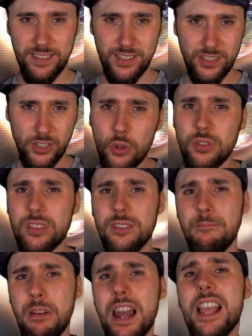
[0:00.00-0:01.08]
The
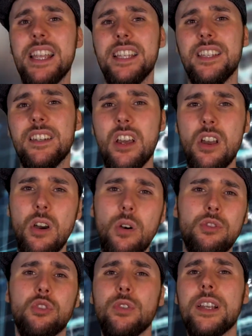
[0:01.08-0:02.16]
constant playing and
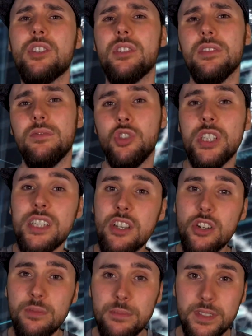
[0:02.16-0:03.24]
alteration of
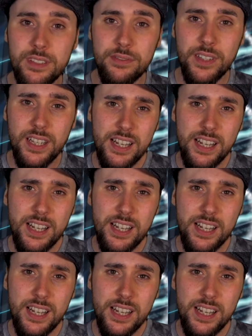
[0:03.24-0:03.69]
genomes have